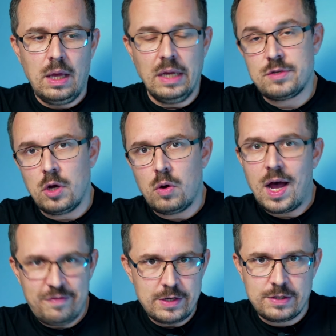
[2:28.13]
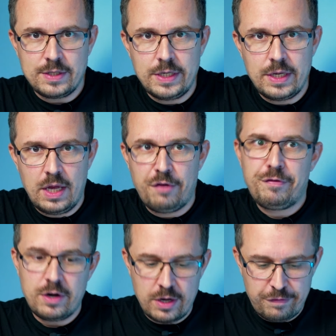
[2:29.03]
And so obviously, if
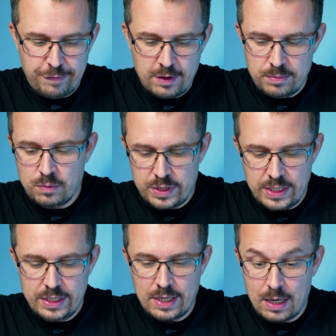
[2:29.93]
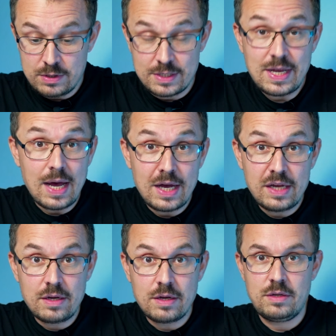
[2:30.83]
you're gonna film with these outside,